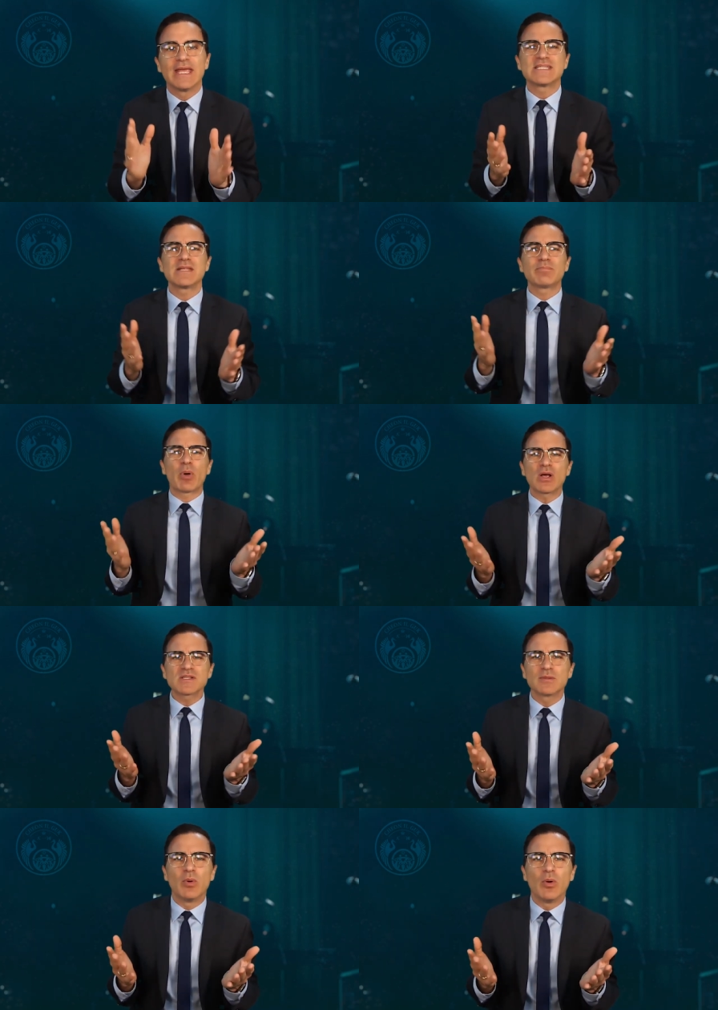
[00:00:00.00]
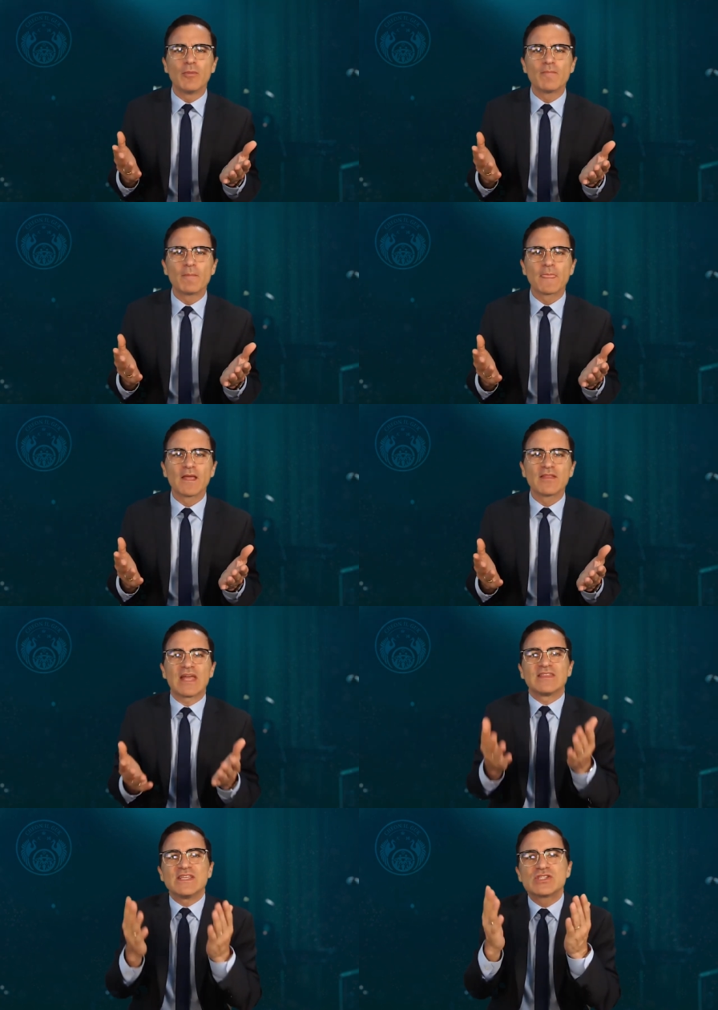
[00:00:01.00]
Is it possible
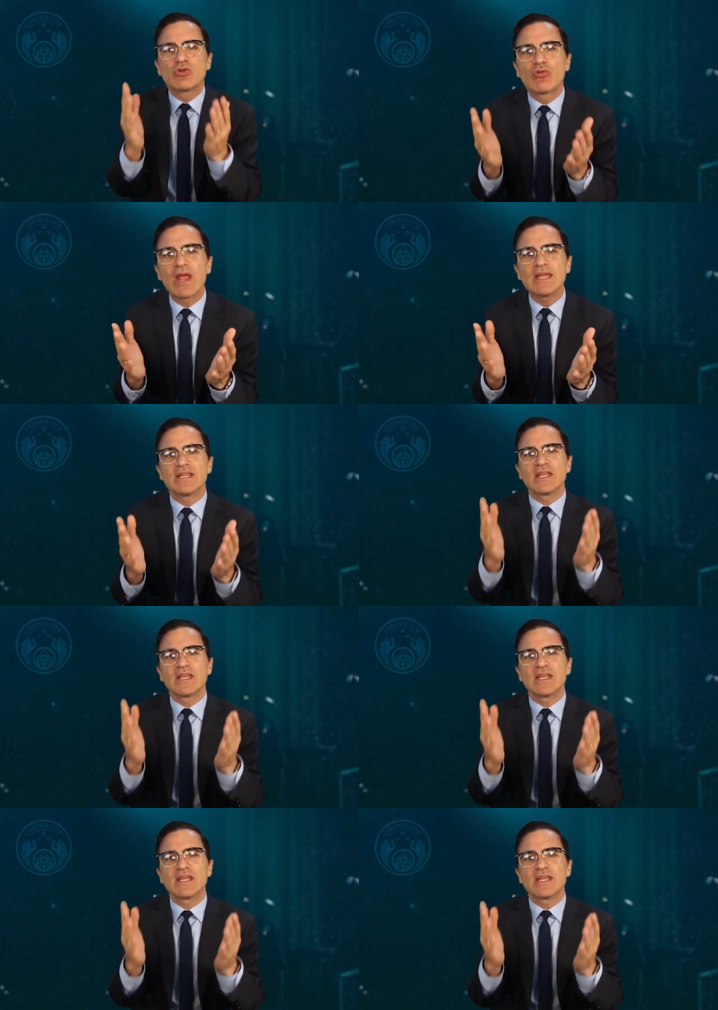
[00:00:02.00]
that these great